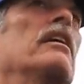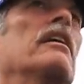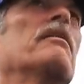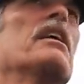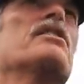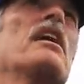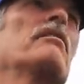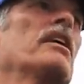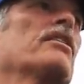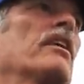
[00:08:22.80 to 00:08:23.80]
If it does
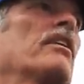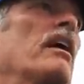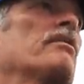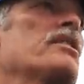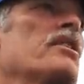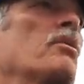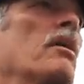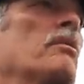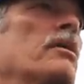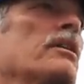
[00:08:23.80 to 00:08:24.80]
have lake trout, obviously you
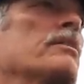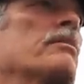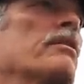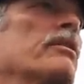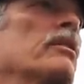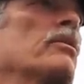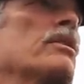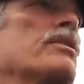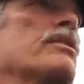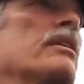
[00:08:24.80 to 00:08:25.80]
want to bring some different
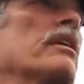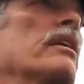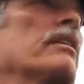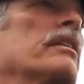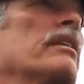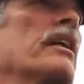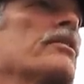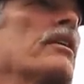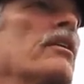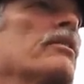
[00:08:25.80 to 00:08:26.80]
lures uh, that lake
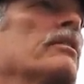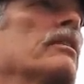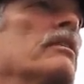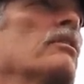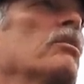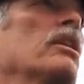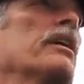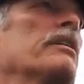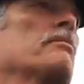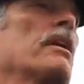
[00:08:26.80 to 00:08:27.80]
trout will, will
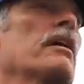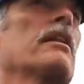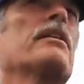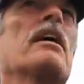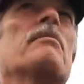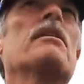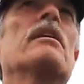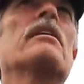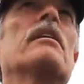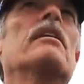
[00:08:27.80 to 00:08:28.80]
hit depending on the time of the
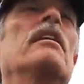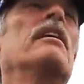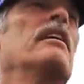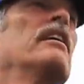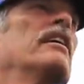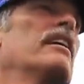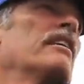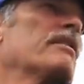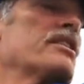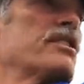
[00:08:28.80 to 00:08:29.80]
year.
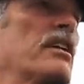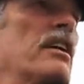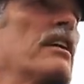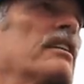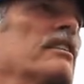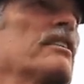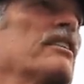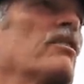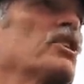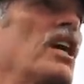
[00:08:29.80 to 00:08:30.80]
If it's uh,
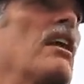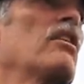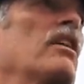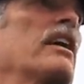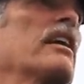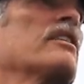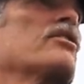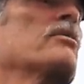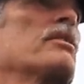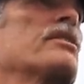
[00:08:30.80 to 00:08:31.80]
you know, a shallow lake, it's
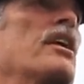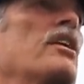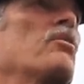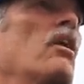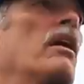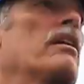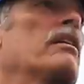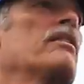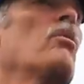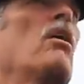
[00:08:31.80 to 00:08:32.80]
going to be stained water,
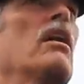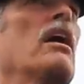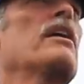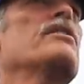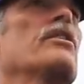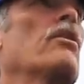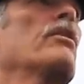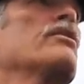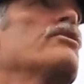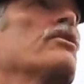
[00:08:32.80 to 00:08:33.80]
and the walleyes and
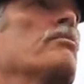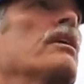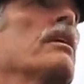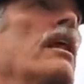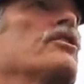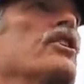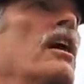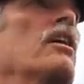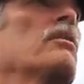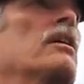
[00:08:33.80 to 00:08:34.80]
northern should be a lot
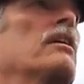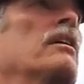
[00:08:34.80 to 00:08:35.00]
shallower.